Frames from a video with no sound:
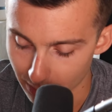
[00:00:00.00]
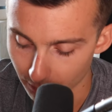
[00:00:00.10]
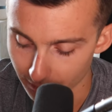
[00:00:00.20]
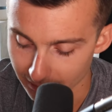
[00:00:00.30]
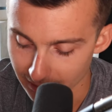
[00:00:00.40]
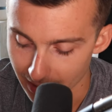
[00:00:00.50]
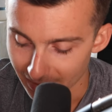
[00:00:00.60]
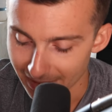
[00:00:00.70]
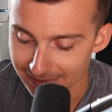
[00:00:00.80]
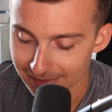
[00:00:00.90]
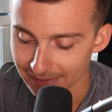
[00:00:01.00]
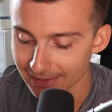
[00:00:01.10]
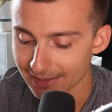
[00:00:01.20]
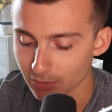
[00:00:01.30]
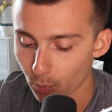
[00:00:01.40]
now on this. I
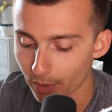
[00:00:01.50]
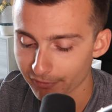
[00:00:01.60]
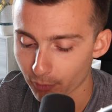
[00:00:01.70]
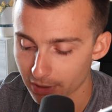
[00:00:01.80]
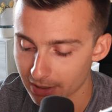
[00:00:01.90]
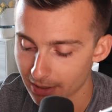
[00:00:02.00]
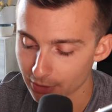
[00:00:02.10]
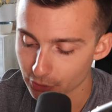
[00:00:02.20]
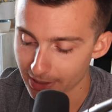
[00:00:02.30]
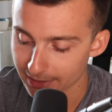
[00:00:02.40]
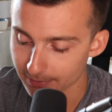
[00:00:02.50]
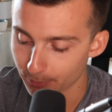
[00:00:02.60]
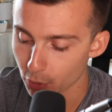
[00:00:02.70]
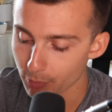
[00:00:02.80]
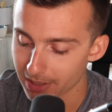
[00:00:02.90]
select the one forty contracts.
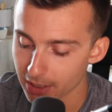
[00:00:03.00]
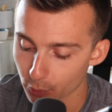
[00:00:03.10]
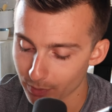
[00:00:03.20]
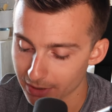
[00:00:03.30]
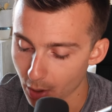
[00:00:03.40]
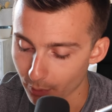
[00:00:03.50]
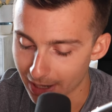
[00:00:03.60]
Boom, here we go.